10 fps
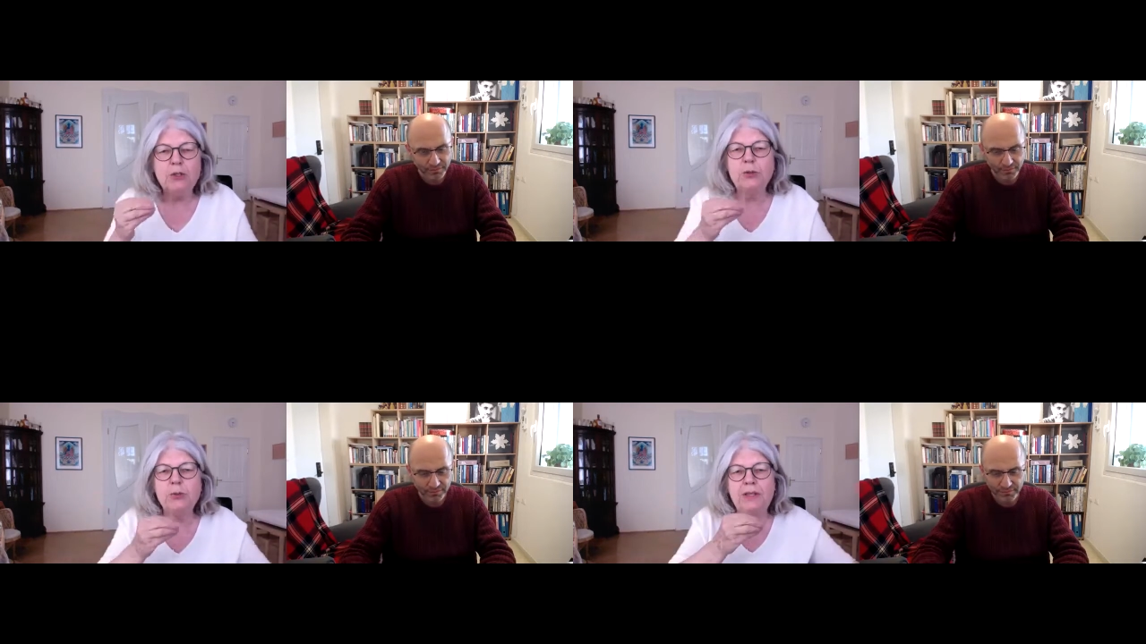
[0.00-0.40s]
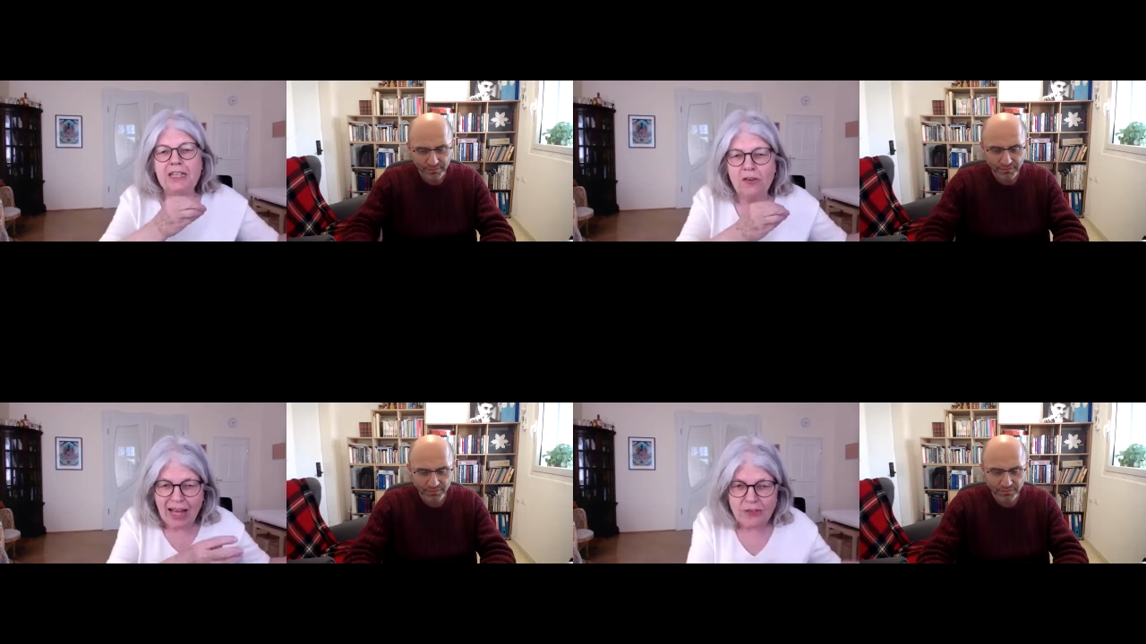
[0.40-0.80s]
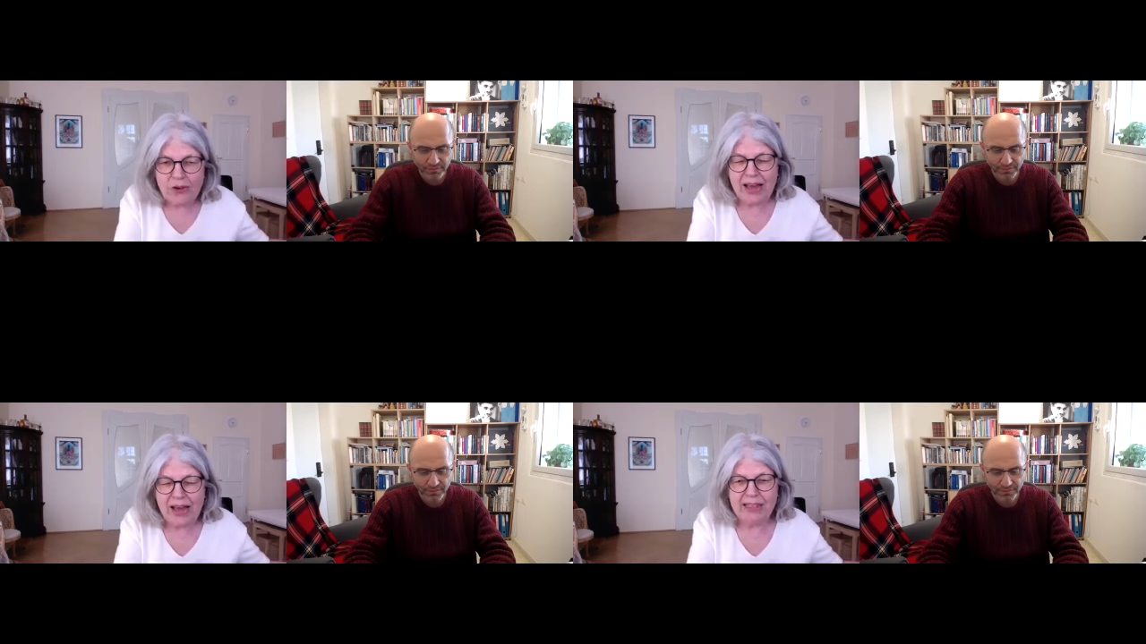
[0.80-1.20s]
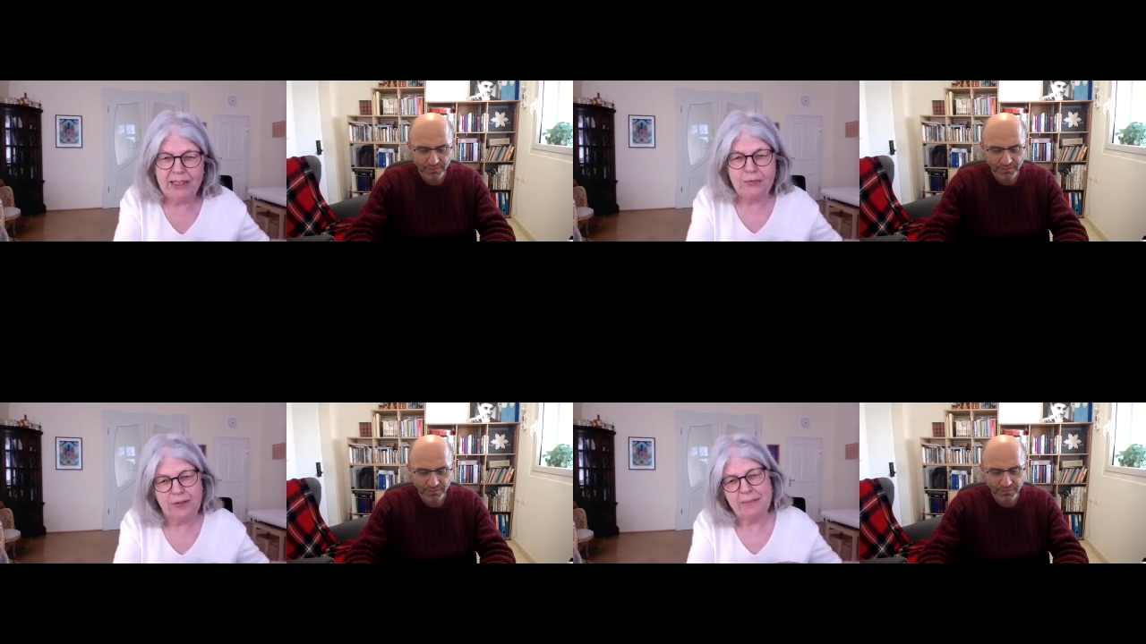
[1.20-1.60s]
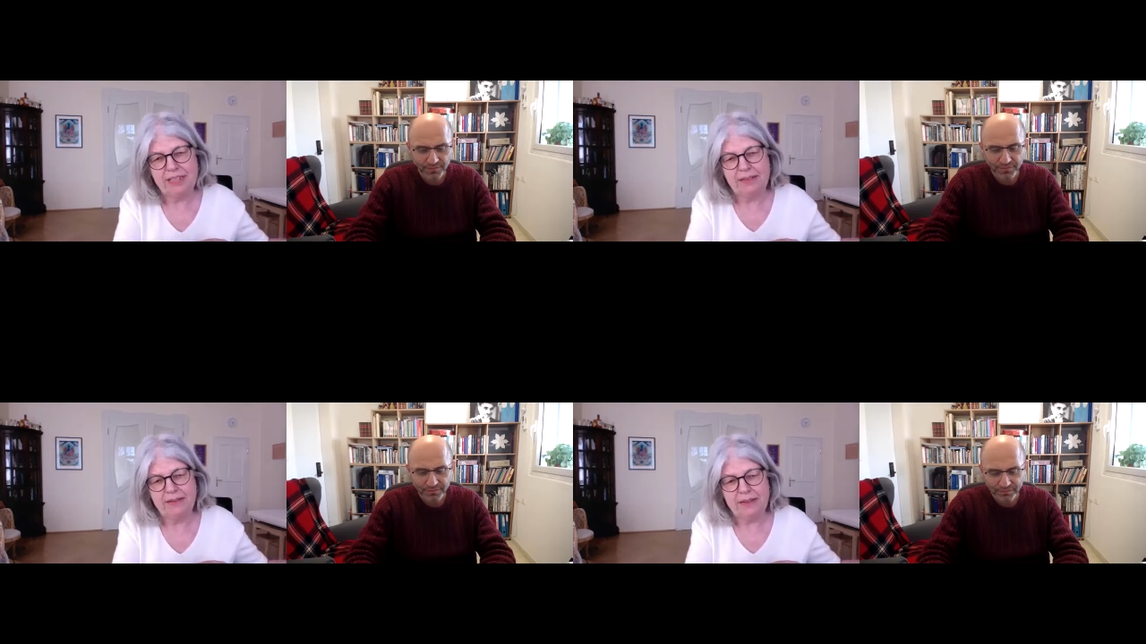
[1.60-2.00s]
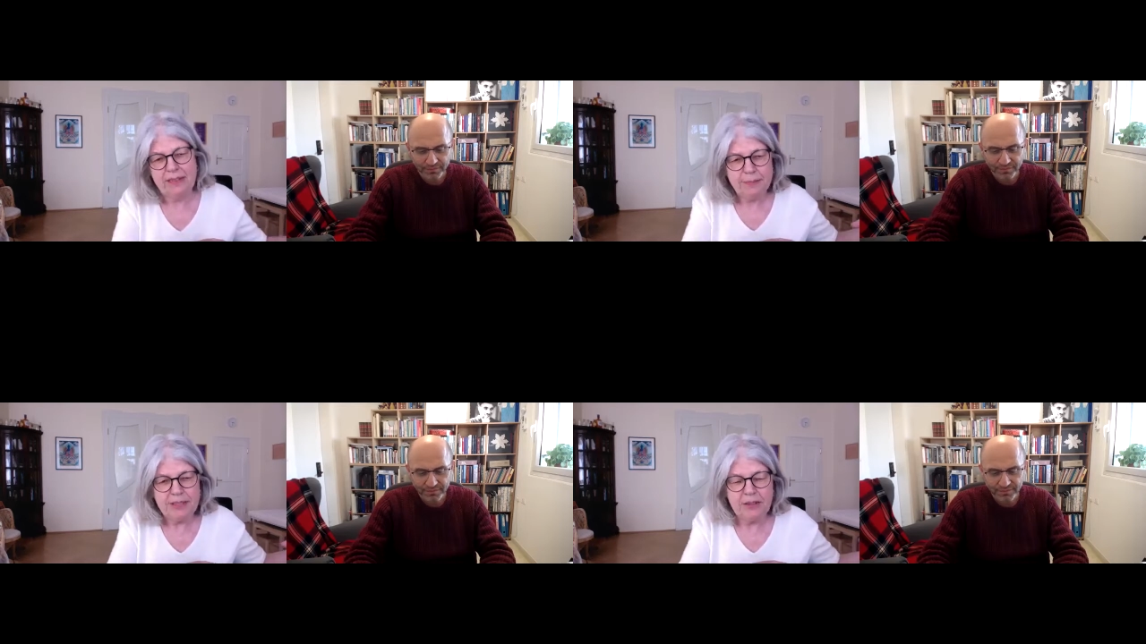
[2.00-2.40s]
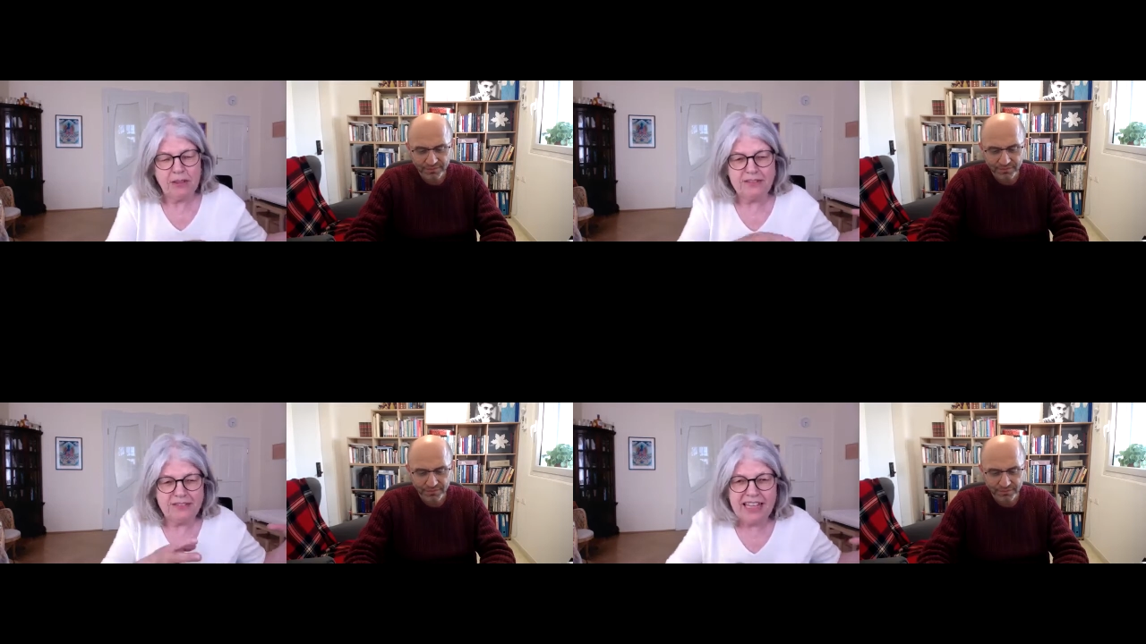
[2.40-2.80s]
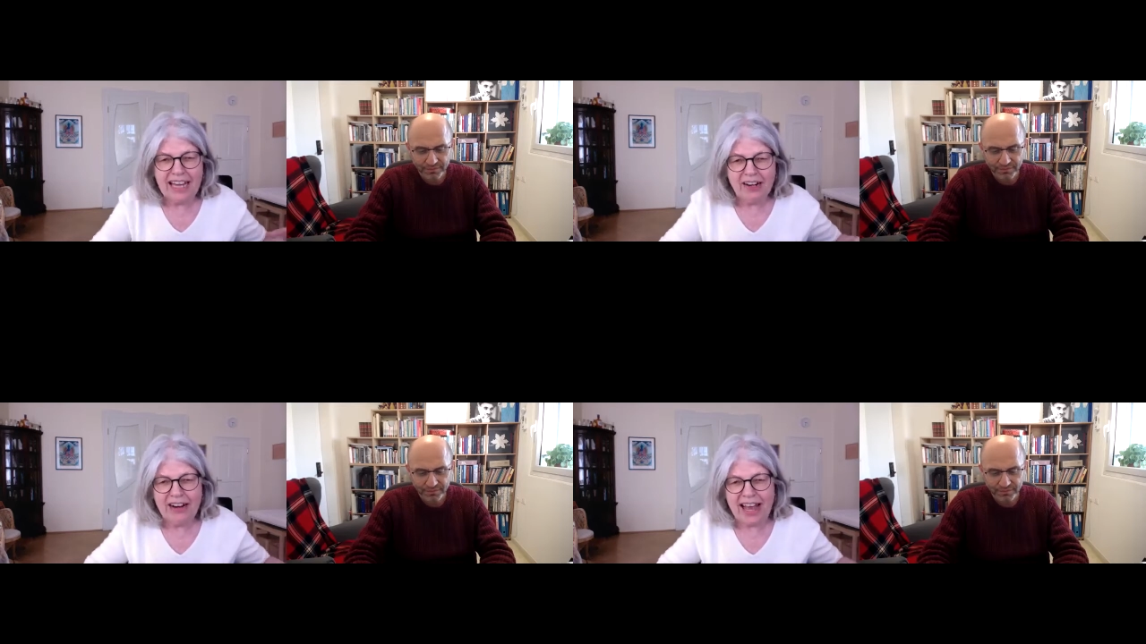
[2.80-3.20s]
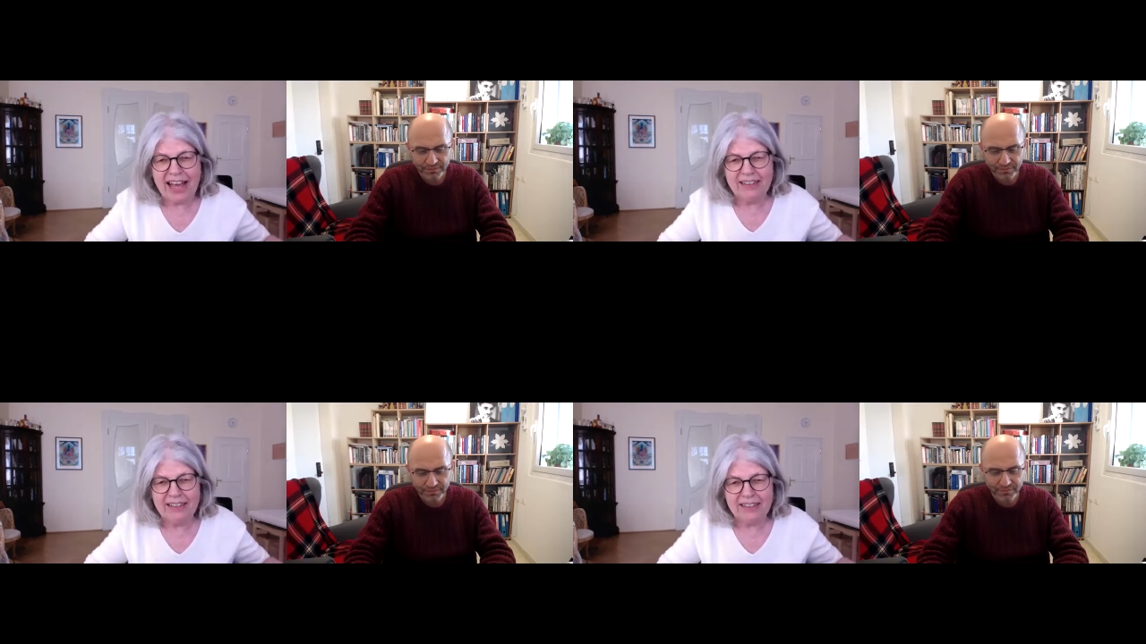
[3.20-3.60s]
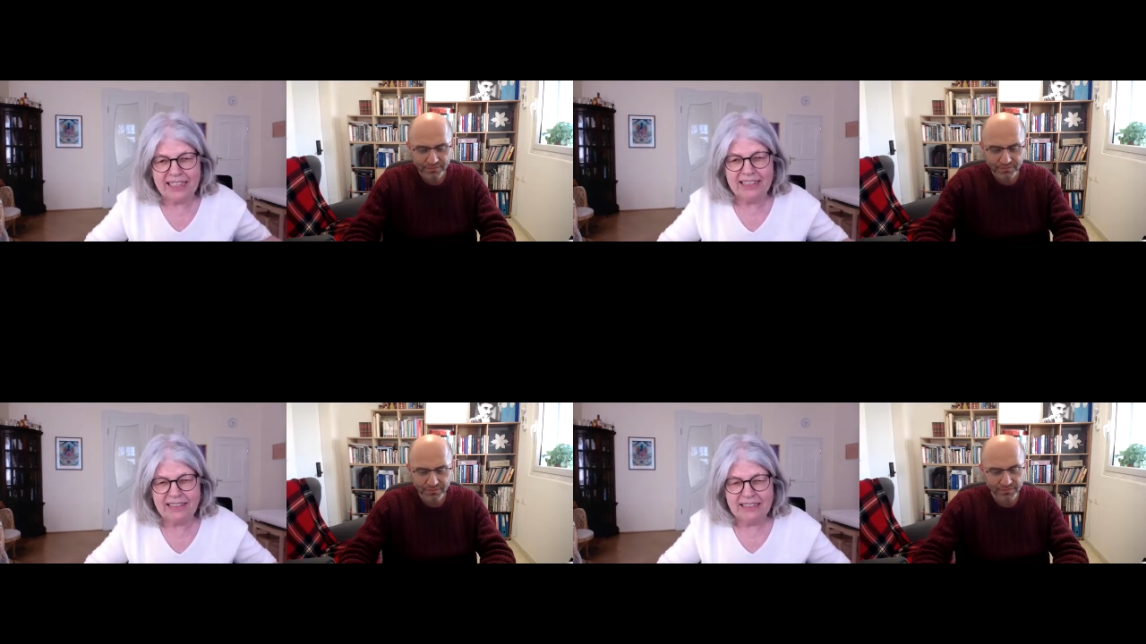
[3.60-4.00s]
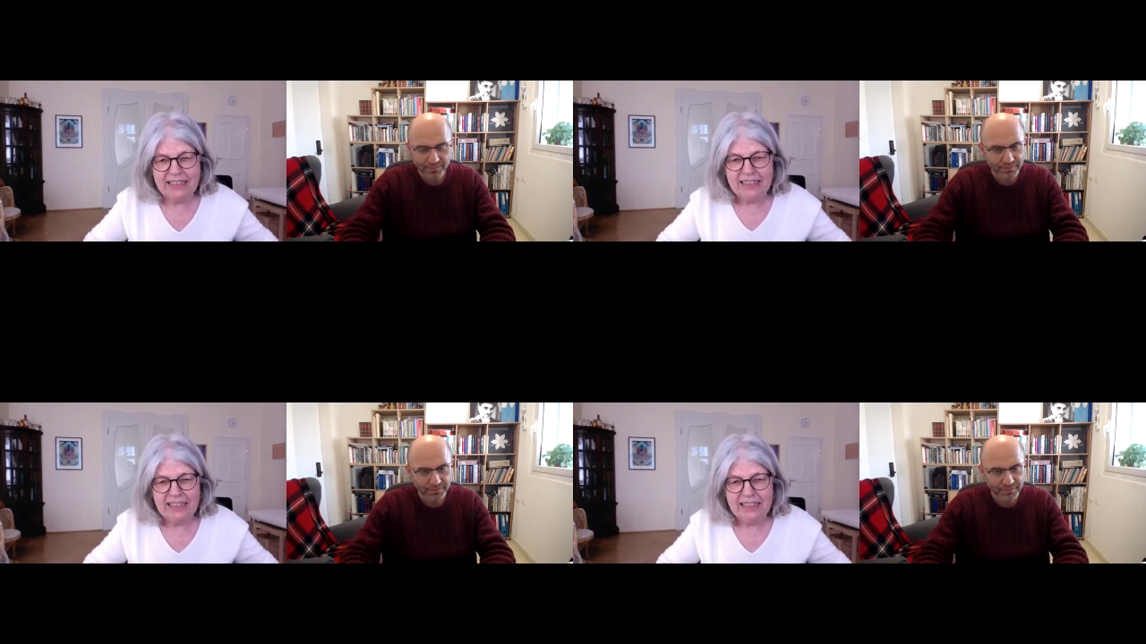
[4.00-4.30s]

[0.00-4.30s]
Speaker 1: to the radioactive remedies because their anger is